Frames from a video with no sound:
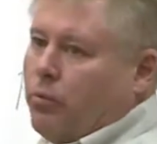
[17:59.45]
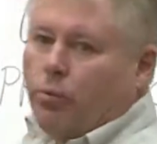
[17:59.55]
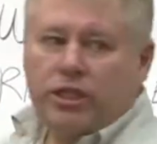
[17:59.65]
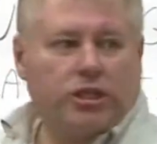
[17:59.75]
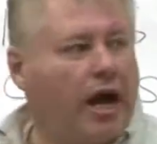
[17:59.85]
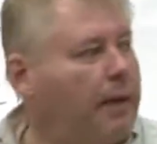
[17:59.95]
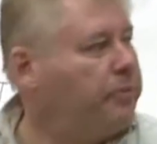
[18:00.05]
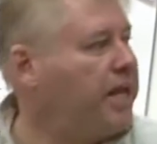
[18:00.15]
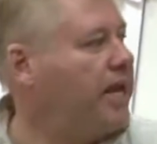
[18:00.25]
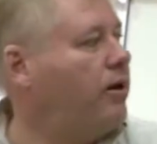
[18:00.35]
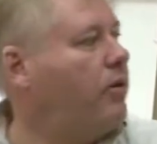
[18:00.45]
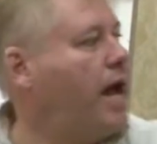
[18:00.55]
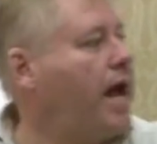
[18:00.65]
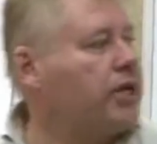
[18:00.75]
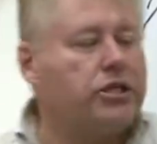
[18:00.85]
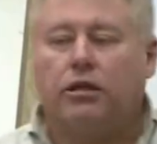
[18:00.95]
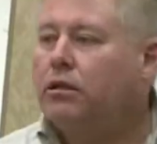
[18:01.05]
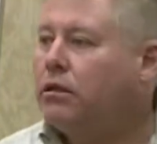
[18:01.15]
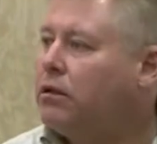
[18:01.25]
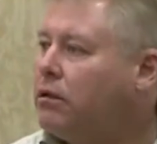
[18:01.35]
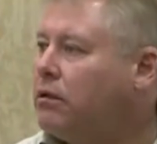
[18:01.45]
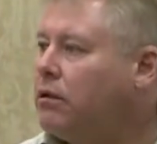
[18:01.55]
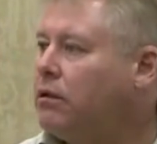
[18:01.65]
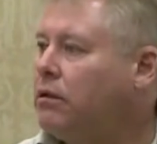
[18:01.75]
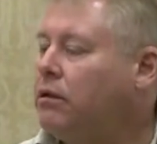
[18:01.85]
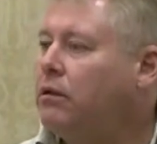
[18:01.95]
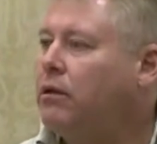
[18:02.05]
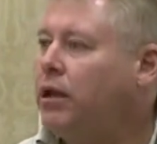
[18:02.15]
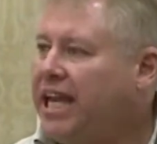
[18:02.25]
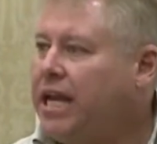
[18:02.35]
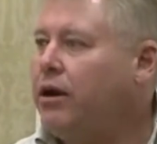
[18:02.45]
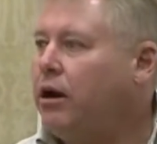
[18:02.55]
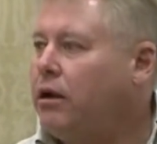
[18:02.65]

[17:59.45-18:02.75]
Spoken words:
We stop the interaction here.